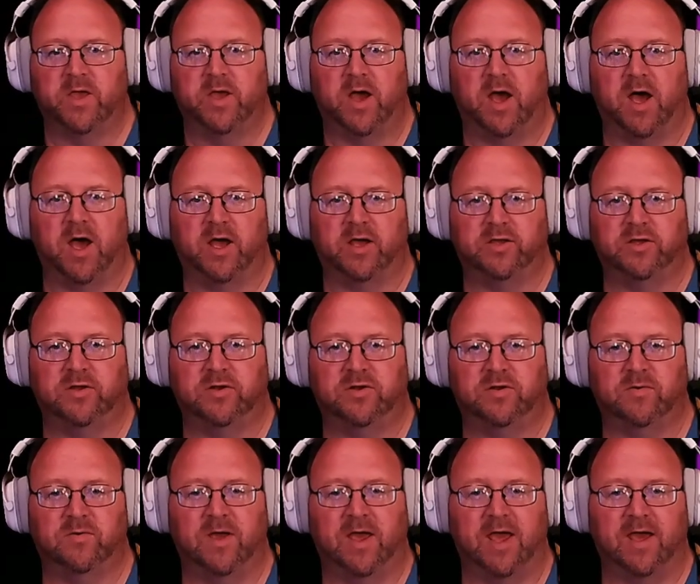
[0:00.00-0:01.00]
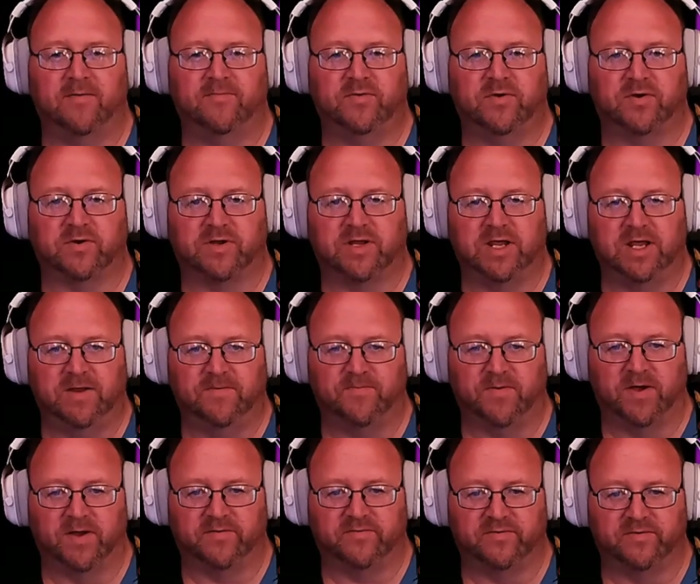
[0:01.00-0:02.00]
You do have your key
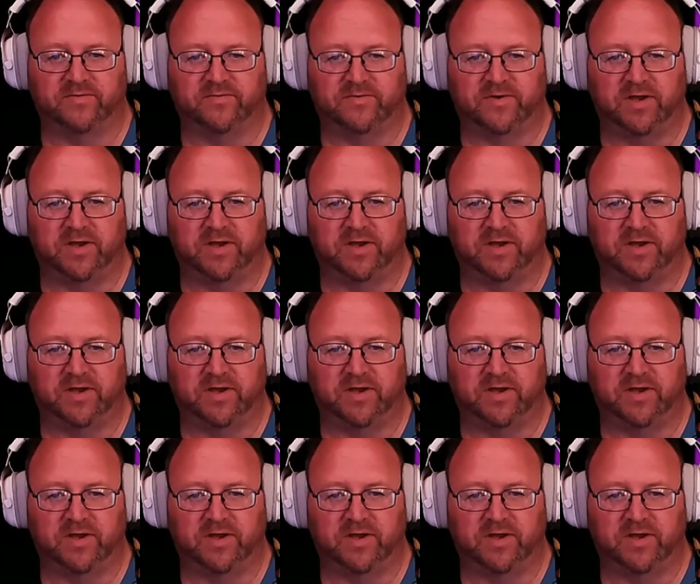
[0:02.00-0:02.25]
functions